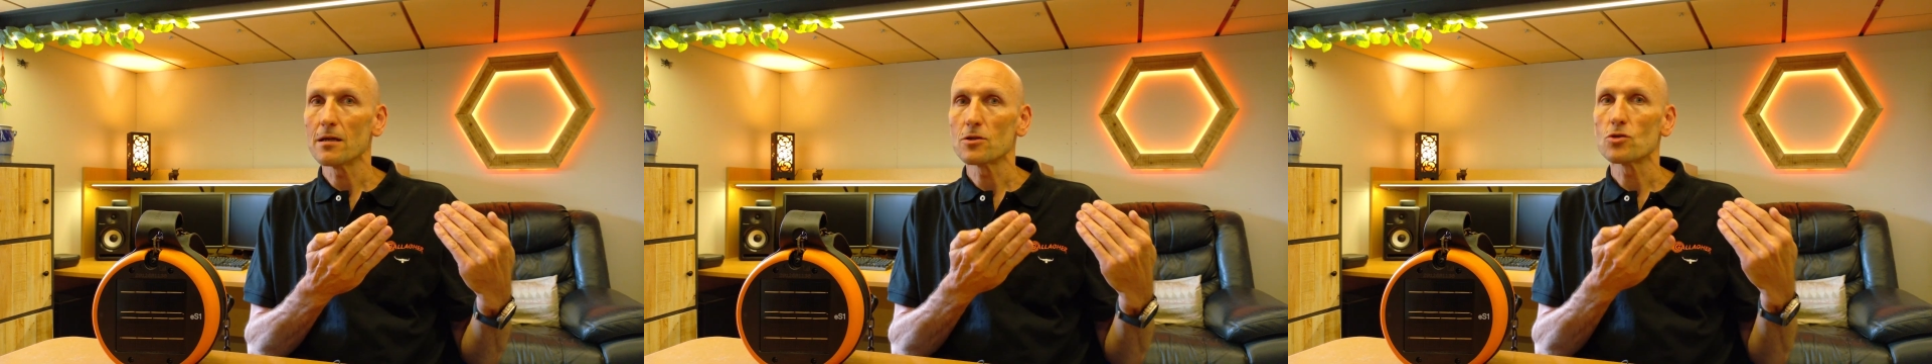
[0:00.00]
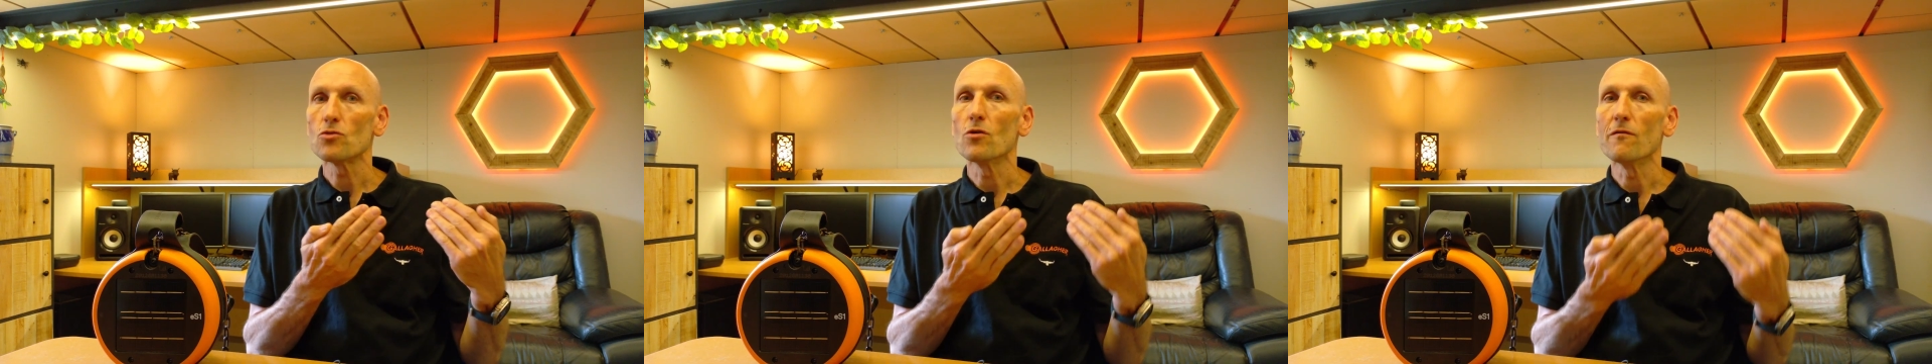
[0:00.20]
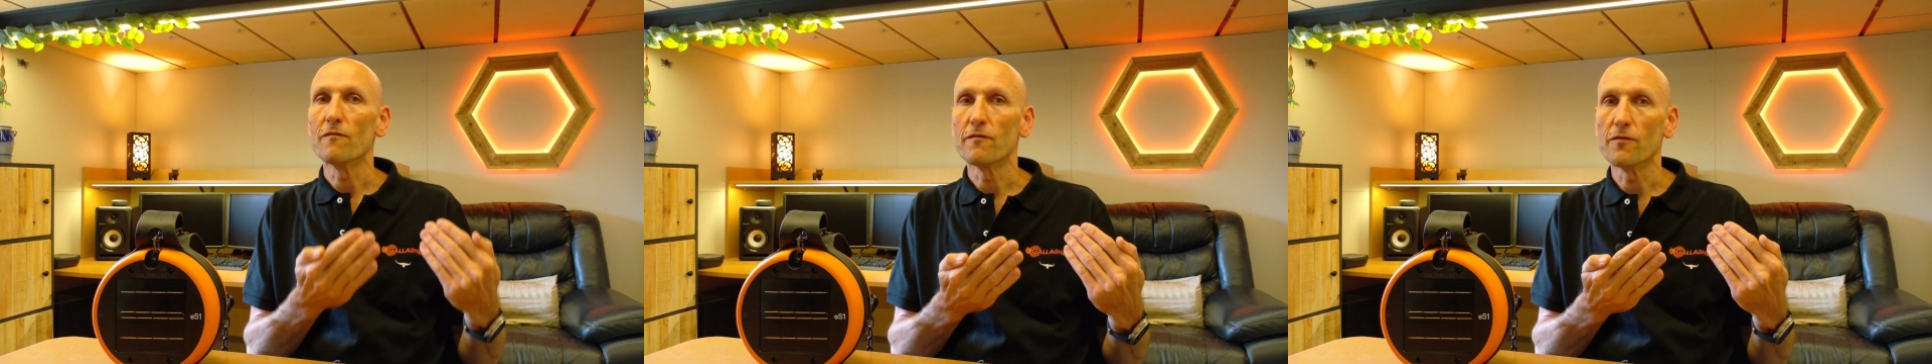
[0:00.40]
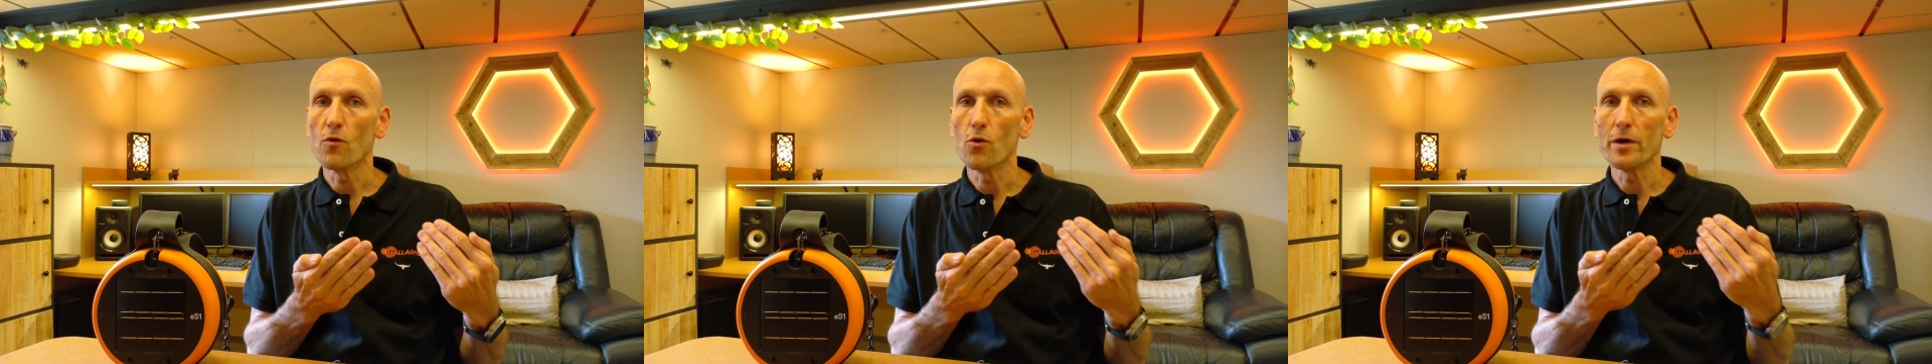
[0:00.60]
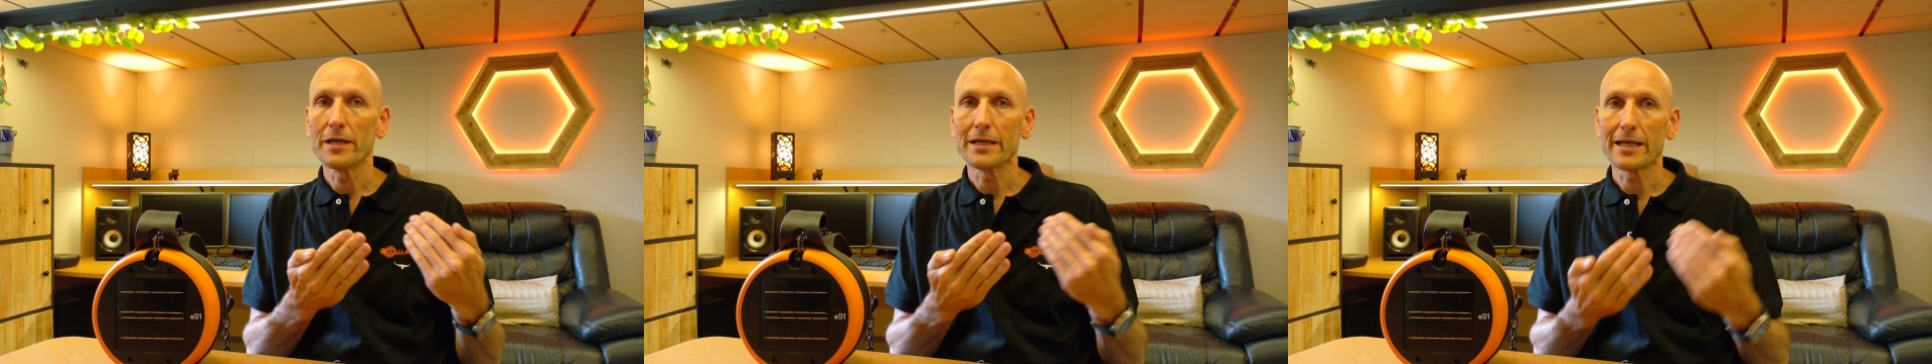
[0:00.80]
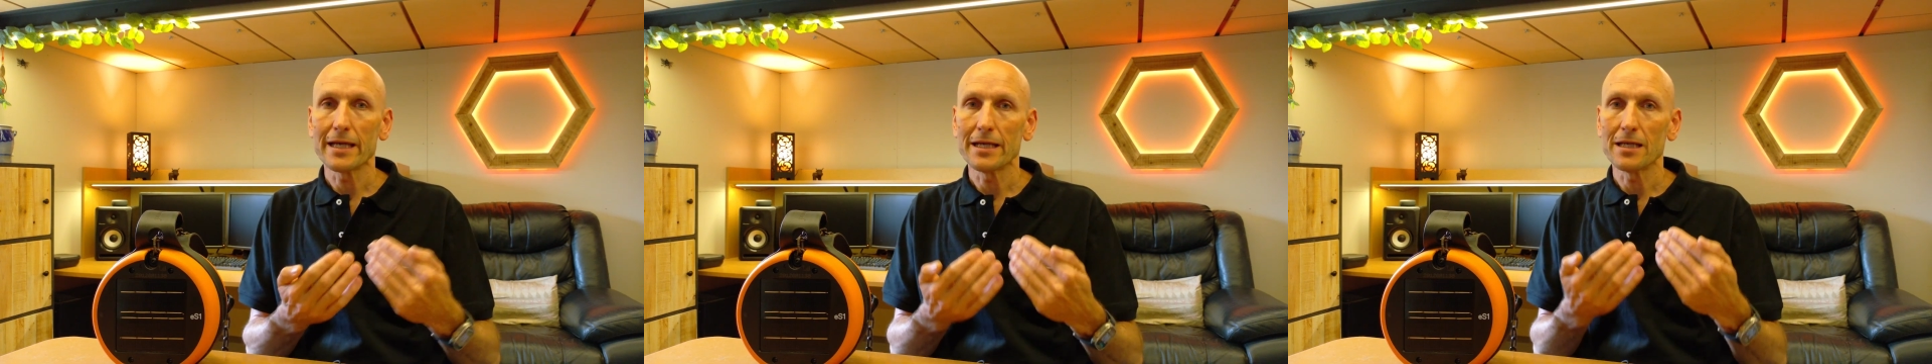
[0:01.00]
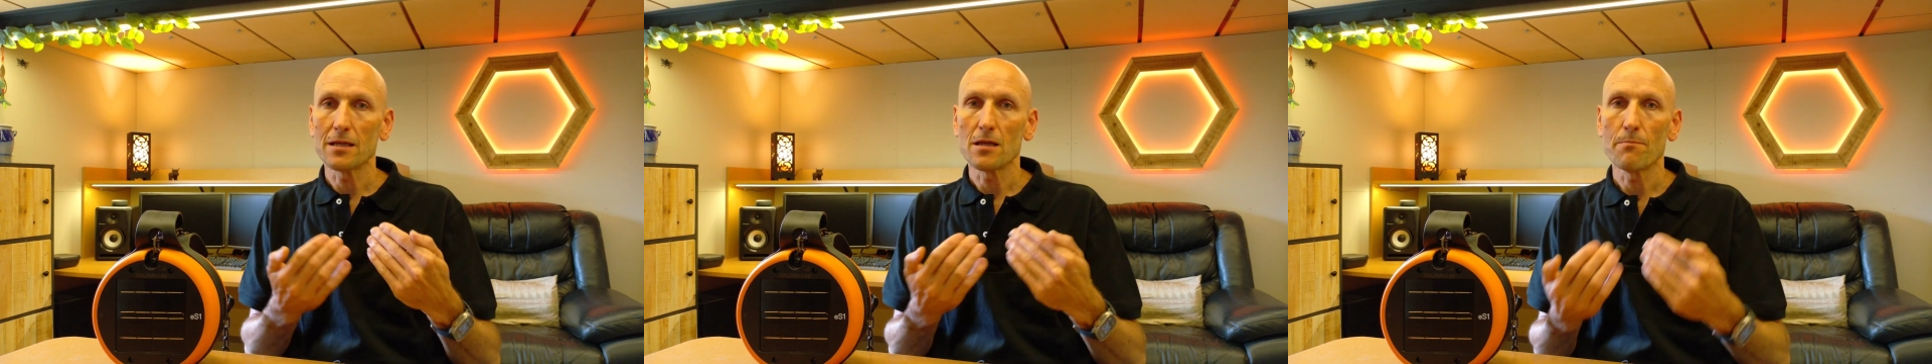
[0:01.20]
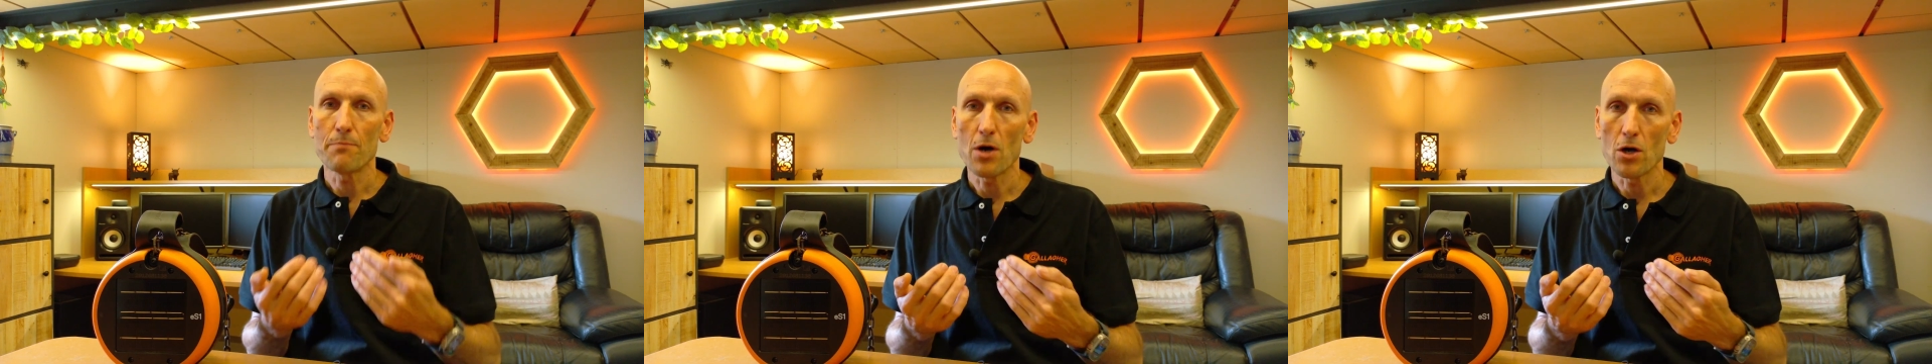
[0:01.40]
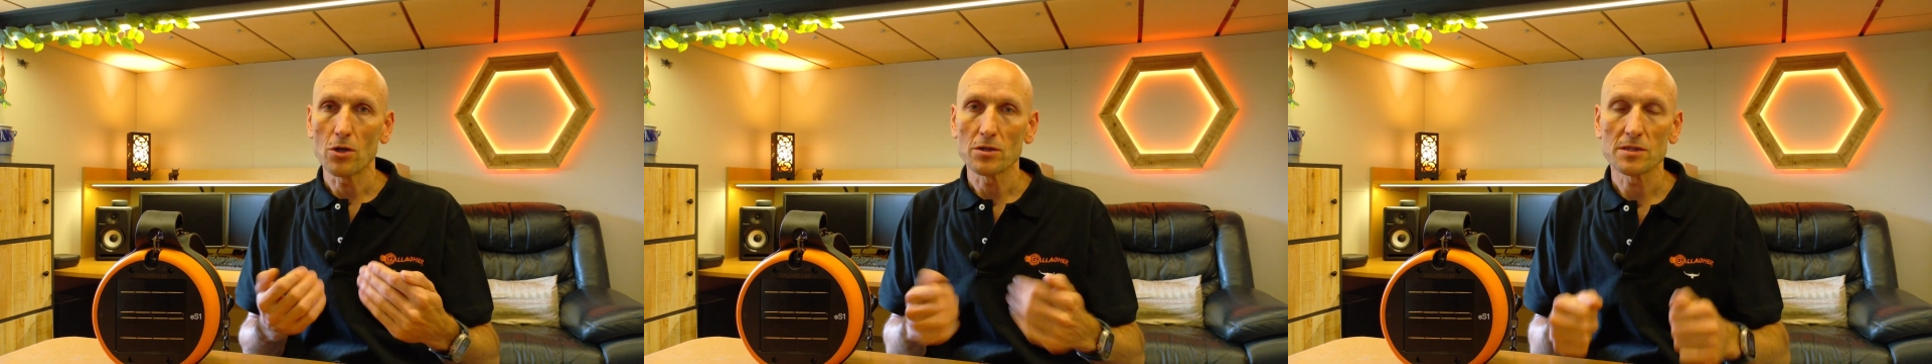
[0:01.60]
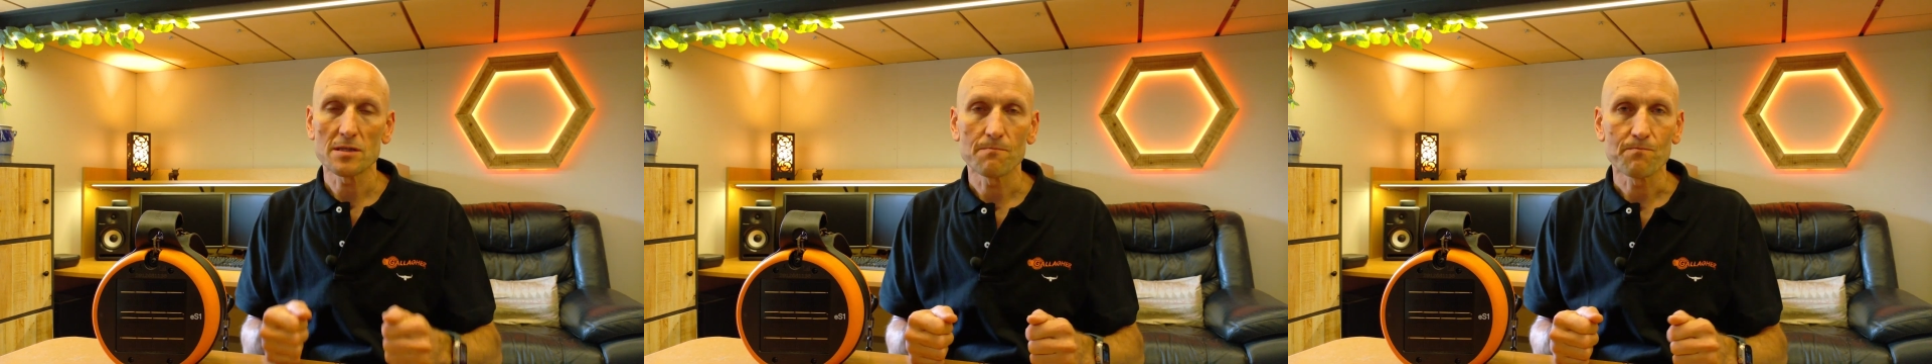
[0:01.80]
to avoid getting the
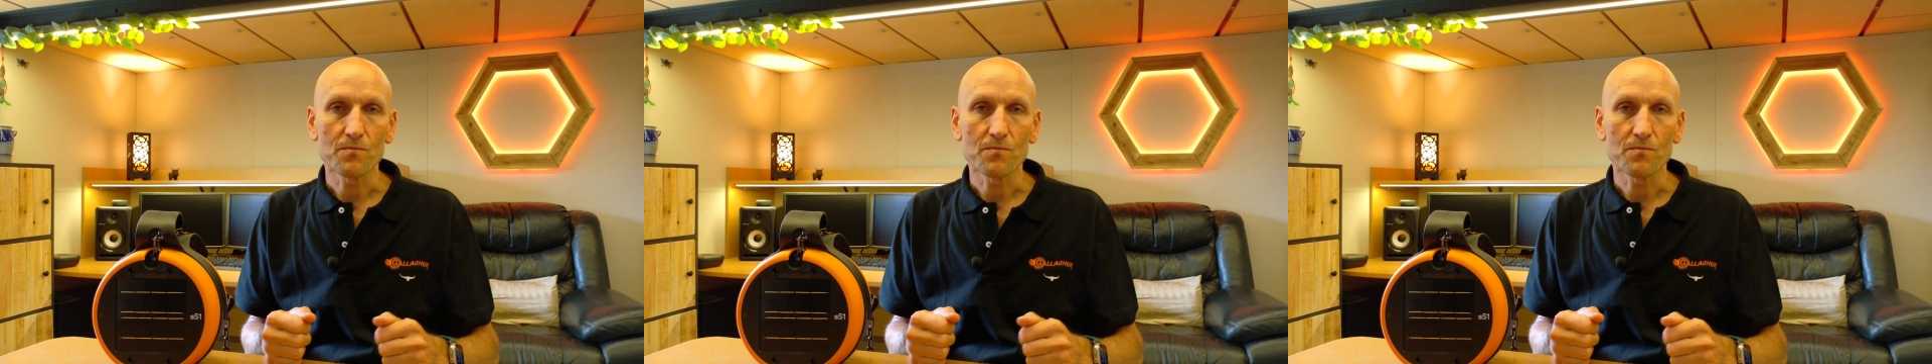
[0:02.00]
pulse.